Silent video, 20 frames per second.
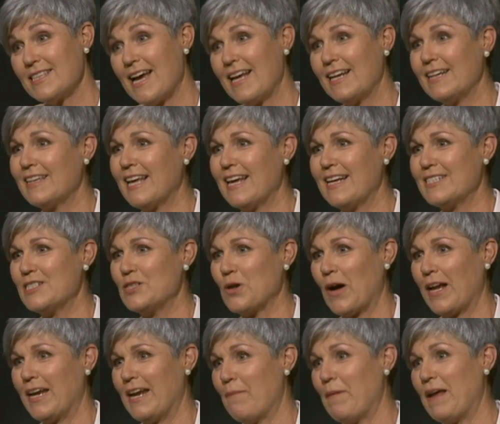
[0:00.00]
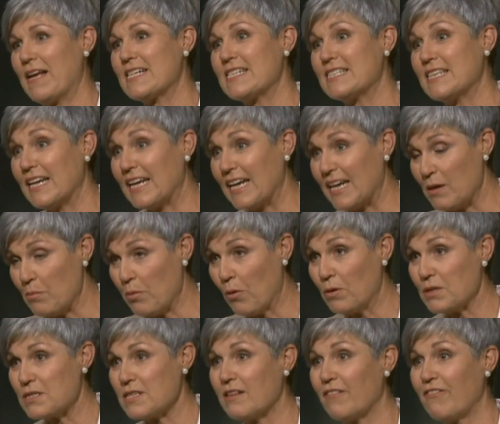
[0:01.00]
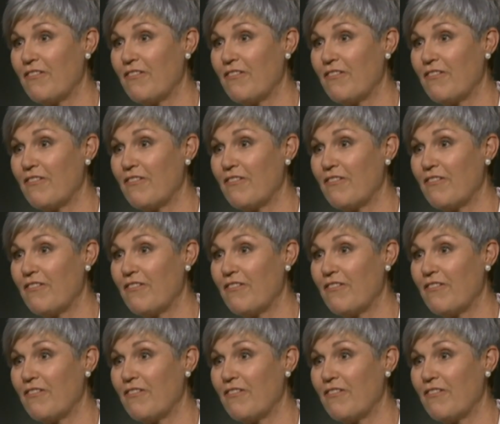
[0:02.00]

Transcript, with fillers: That that dynamics that he brought to